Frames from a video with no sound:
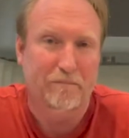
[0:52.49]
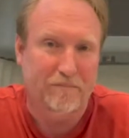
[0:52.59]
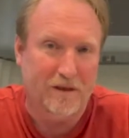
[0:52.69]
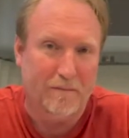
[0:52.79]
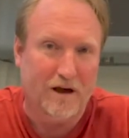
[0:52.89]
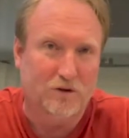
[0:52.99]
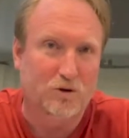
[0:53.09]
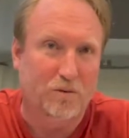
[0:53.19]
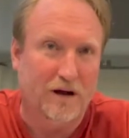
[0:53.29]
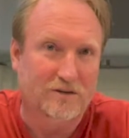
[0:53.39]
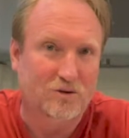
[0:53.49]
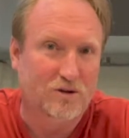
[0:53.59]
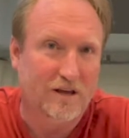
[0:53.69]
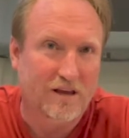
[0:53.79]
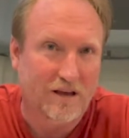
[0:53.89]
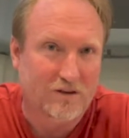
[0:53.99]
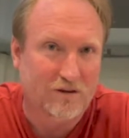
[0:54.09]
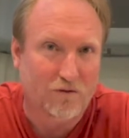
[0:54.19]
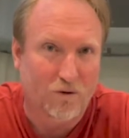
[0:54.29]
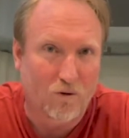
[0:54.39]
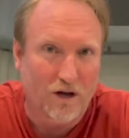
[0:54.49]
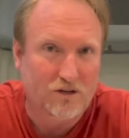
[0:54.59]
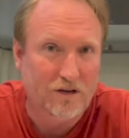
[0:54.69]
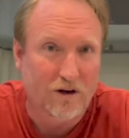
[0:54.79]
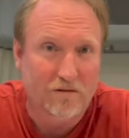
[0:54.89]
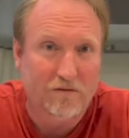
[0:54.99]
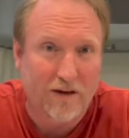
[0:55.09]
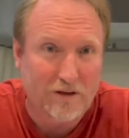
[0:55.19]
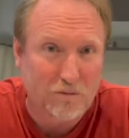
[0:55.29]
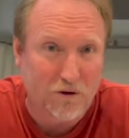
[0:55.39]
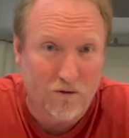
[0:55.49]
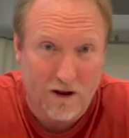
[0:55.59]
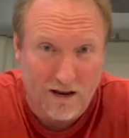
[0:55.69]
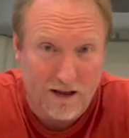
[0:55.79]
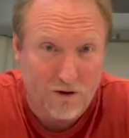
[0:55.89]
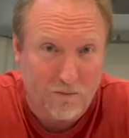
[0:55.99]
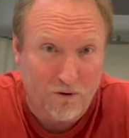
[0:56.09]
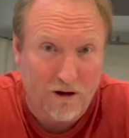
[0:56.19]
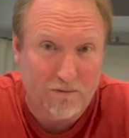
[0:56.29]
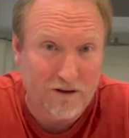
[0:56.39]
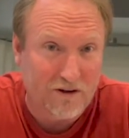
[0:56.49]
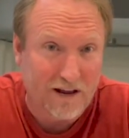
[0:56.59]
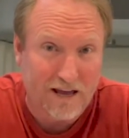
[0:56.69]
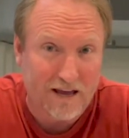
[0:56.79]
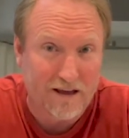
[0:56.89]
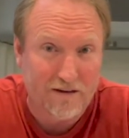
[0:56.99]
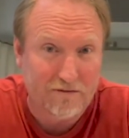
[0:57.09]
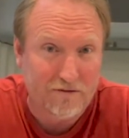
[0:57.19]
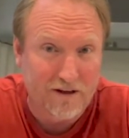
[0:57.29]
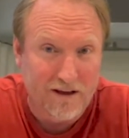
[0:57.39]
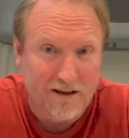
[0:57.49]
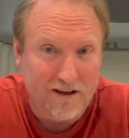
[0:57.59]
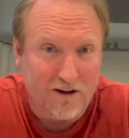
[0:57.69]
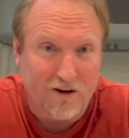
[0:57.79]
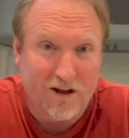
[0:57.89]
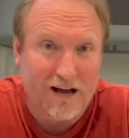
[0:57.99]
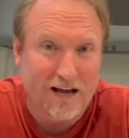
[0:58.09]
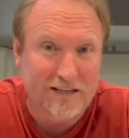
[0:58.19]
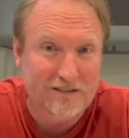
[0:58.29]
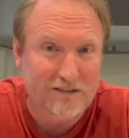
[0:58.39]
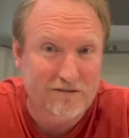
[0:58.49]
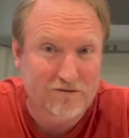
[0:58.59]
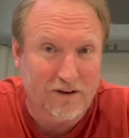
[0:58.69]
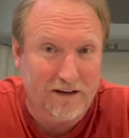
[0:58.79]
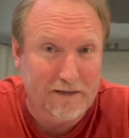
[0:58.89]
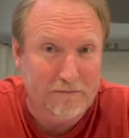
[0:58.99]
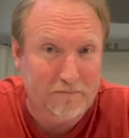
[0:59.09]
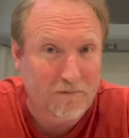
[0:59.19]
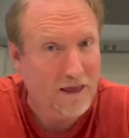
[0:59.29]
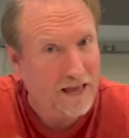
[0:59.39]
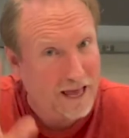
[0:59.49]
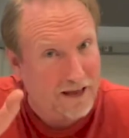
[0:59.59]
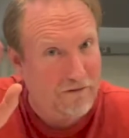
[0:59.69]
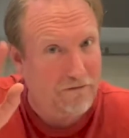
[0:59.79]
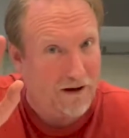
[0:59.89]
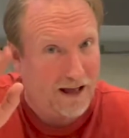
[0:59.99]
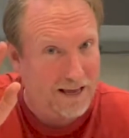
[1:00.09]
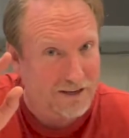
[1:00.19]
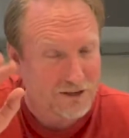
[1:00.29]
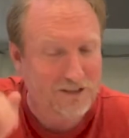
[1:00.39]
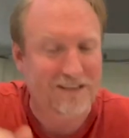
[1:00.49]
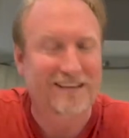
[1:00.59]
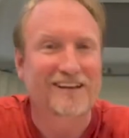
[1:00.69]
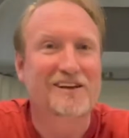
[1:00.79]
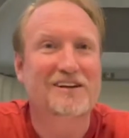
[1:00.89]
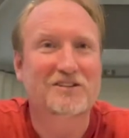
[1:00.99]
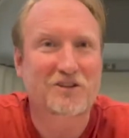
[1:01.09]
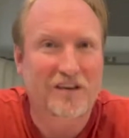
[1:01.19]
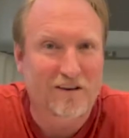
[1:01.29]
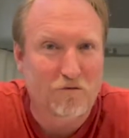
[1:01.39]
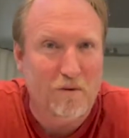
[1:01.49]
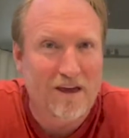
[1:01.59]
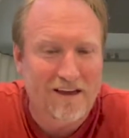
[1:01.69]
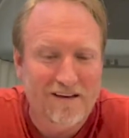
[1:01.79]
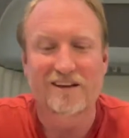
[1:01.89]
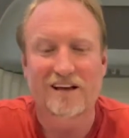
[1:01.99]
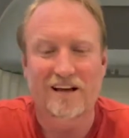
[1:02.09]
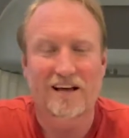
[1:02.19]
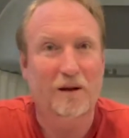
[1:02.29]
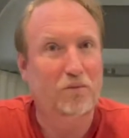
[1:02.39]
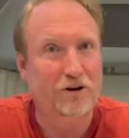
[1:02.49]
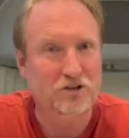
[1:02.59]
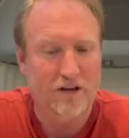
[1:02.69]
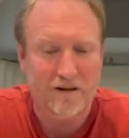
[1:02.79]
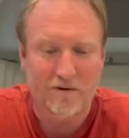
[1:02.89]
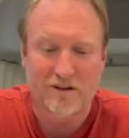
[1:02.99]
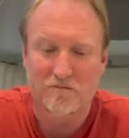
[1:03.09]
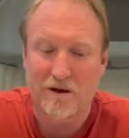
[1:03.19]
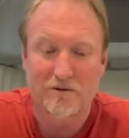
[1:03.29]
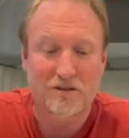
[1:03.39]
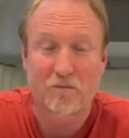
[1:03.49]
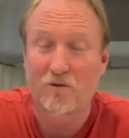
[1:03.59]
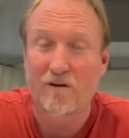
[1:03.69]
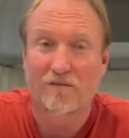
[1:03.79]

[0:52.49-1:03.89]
let me also pause and say this. If you're watching on Facebook right now, you're probably going to have all kinds of advice to give me. I appreciate it because maybe some of you have a